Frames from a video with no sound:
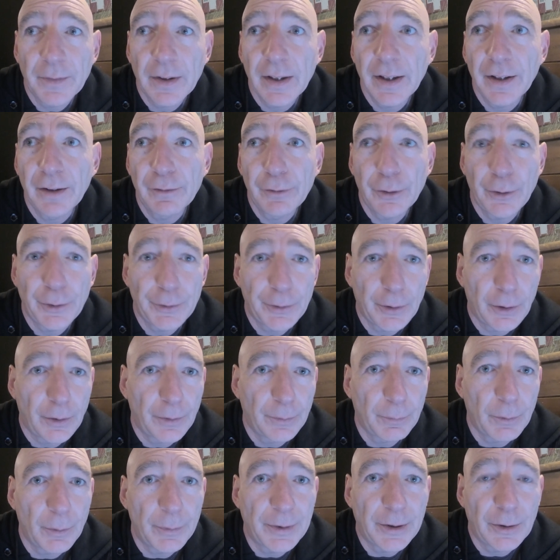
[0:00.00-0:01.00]
and avoid all the
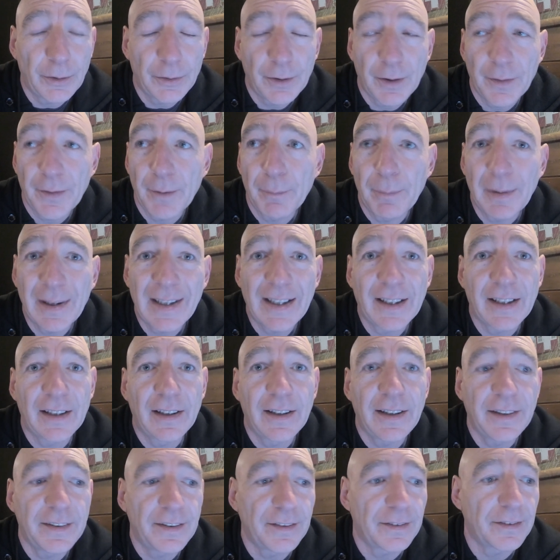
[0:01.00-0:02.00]
what we call the black
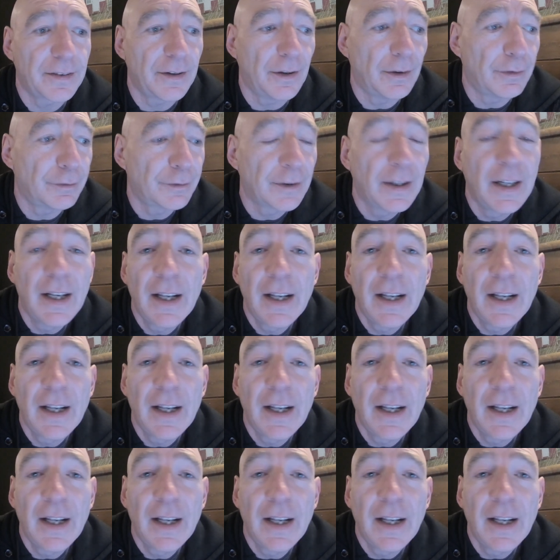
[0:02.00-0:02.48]
letter stuff.